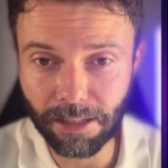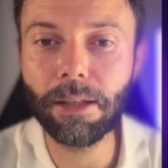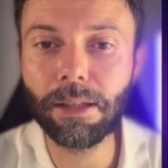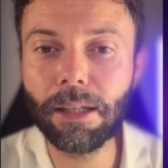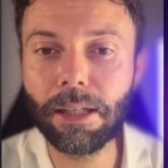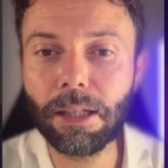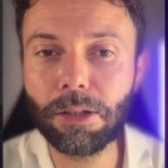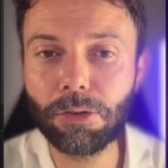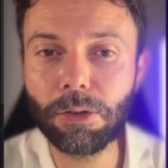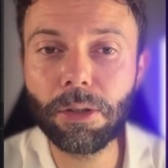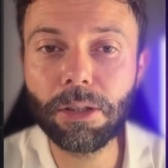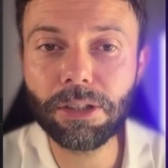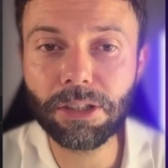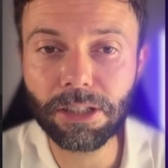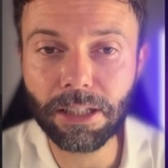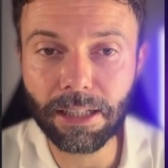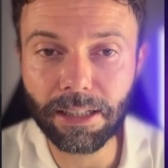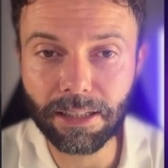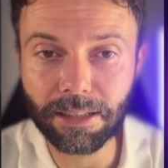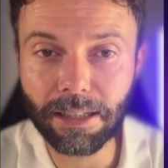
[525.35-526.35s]
the different
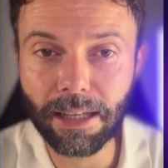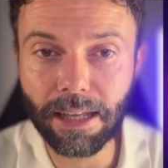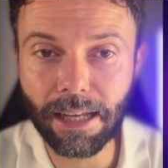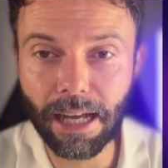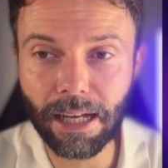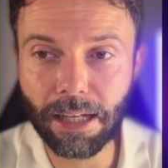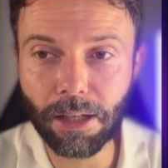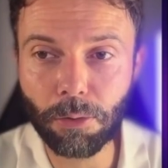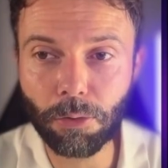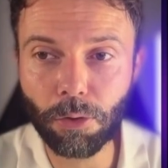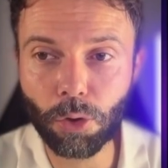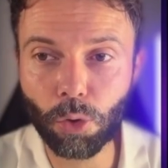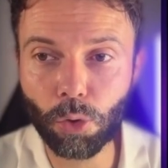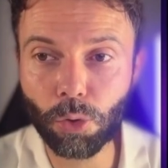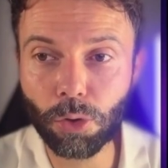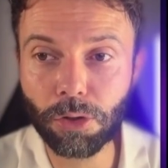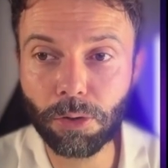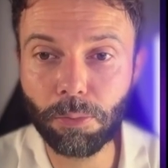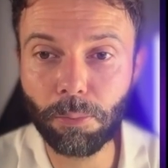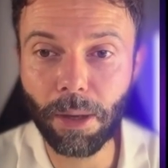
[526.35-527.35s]
scenes, and of
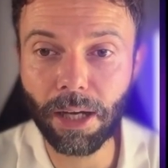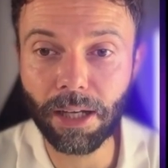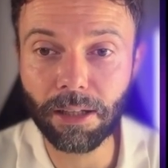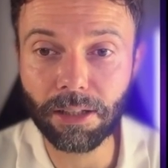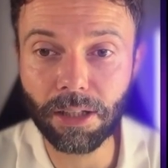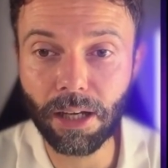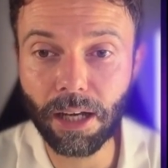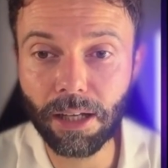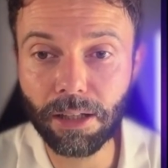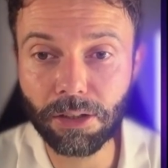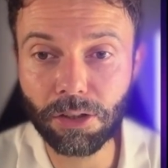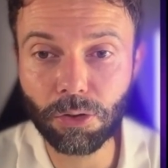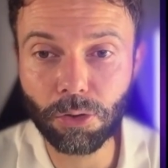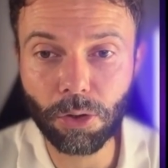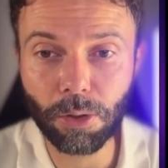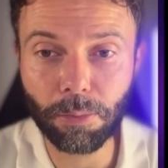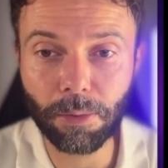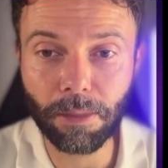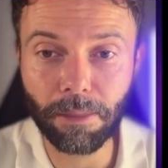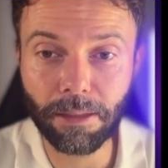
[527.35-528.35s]
course my entire
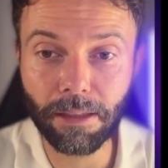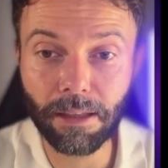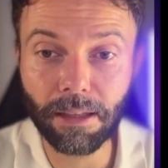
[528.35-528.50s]
script.